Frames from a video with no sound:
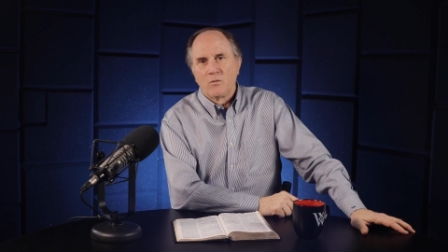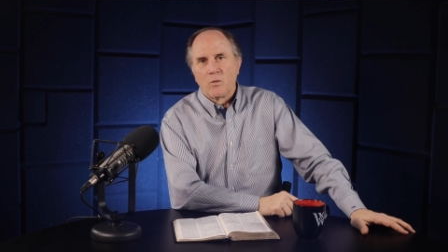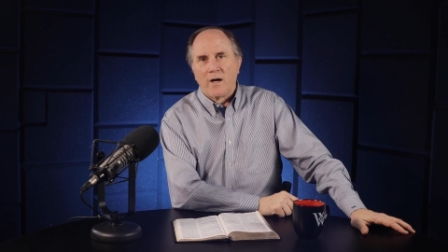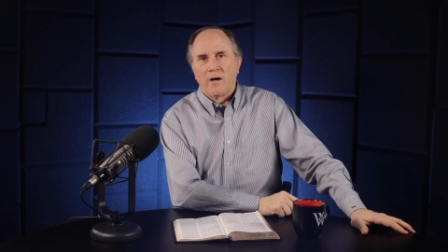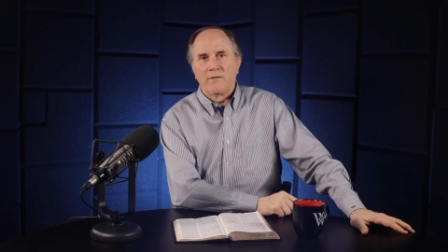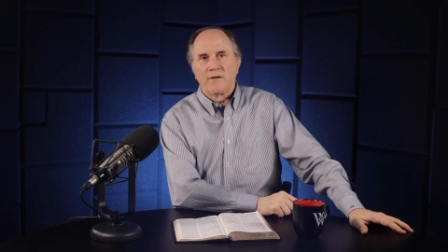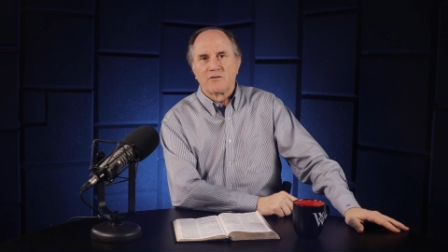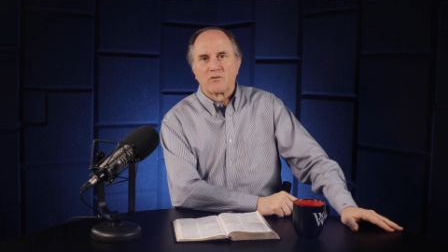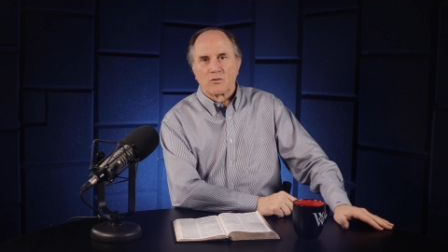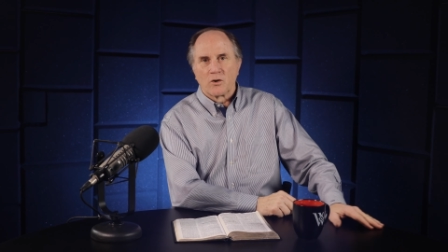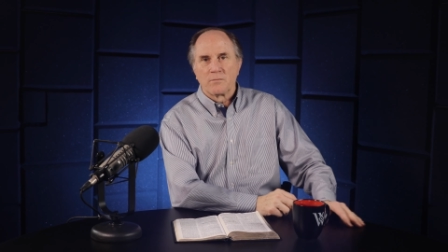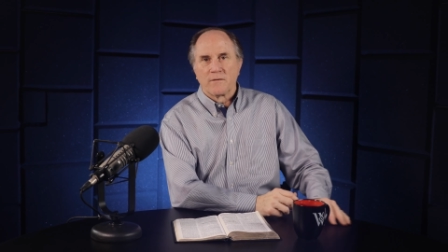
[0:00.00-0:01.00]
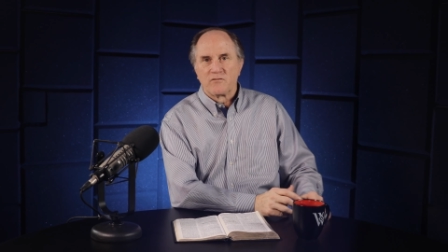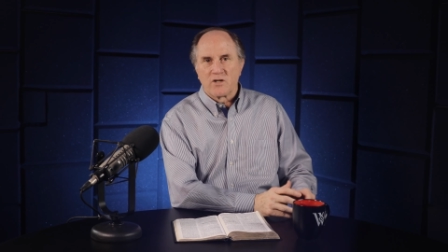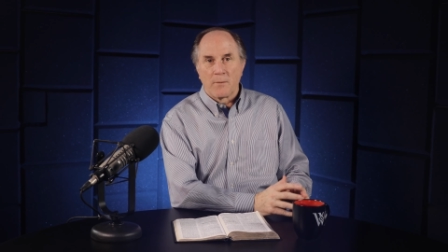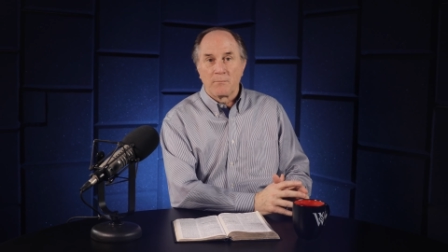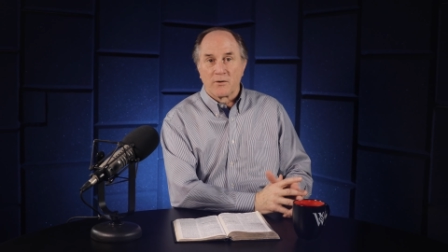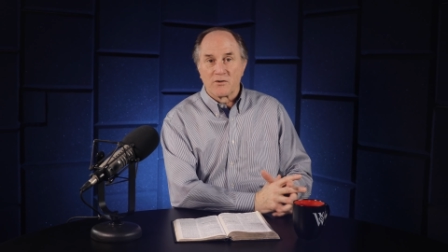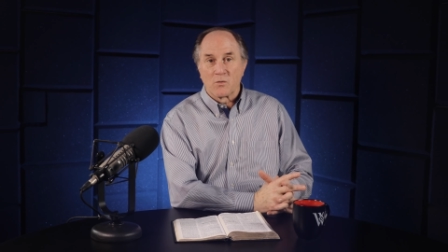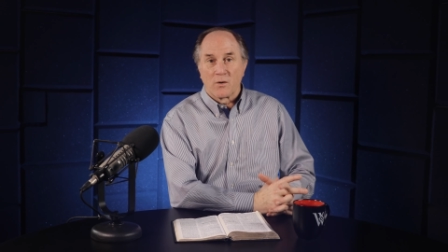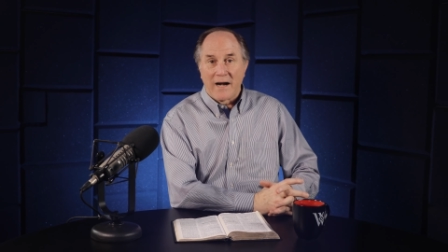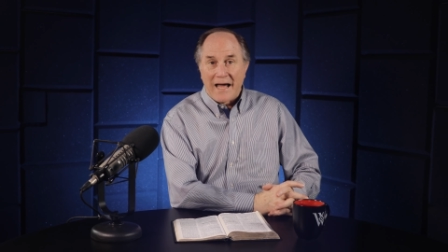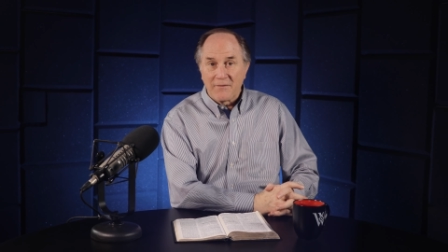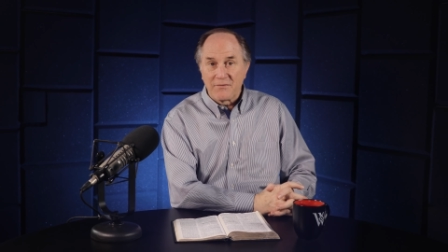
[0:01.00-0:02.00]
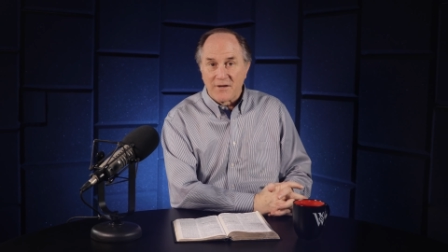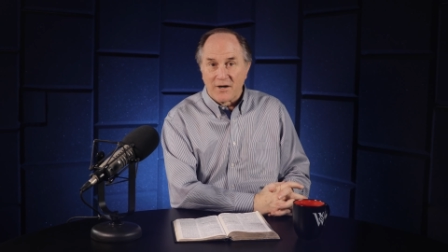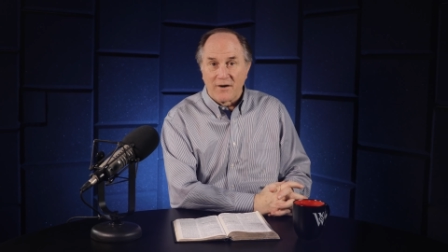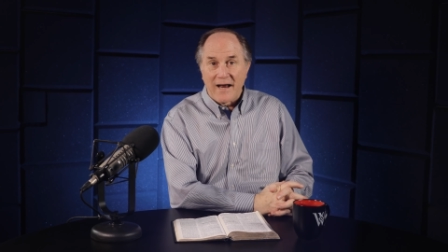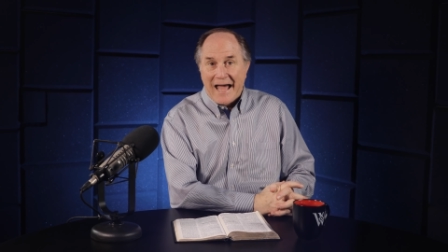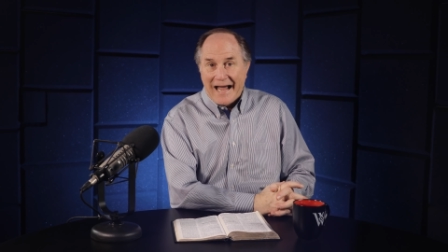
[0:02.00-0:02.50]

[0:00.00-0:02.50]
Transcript: Well, this group of jumpers were out there